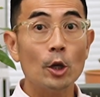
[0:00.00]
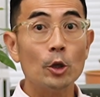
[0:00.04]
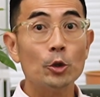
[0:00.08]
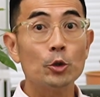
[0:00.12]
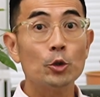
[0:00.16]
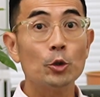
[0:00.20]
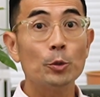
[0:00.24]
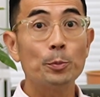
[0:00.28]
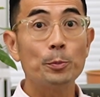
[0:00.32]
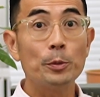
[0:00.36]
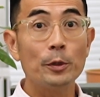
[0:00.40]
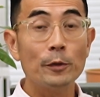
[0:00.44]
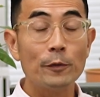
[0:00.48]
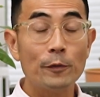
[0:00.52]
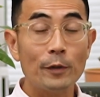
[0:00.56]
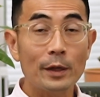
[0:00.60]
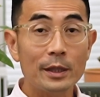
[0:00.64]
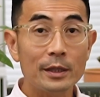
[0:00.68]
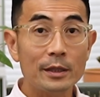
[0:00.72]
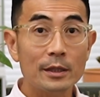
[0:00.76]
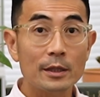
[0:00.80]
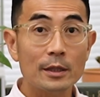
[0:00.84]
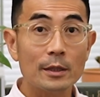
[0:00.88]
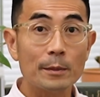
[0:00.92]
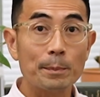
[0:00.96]
to
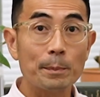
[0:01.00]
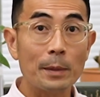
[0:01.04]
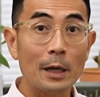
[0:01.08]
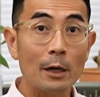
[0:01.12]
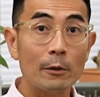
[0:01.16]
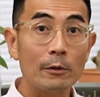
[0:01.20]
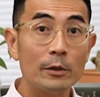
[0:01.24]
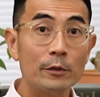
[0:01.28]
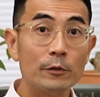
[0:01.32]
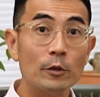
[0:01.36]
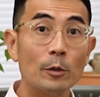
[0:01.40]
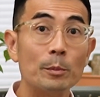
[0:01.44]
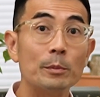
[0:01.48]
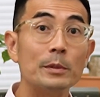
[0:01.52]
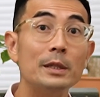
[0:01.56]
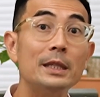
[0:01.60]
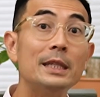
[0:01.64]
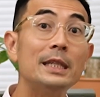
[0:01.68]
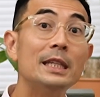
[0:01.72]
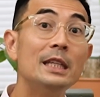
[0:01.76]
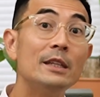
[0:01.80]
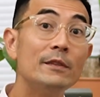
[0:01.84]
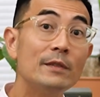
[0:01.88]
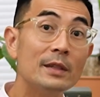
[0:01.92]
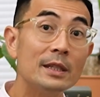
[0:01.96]
prevent the parent from
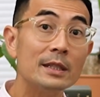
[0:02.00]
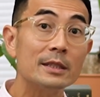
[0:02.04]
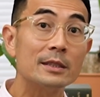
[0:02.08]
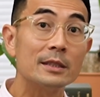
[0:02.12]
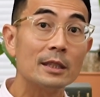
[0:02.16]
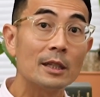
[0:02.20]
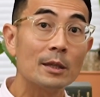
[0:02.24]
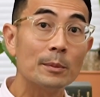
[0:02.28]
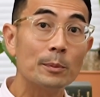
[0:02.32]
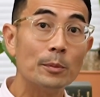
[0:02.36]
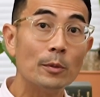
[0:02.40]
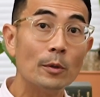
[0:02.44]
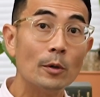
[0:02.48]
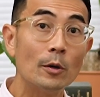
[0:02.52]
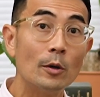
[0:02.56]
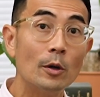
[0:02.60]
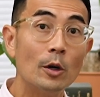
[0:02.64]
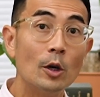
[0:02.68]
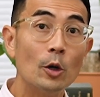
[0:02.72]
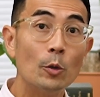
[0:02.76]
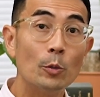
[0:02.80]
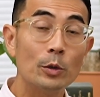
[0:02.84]
leaving Singapore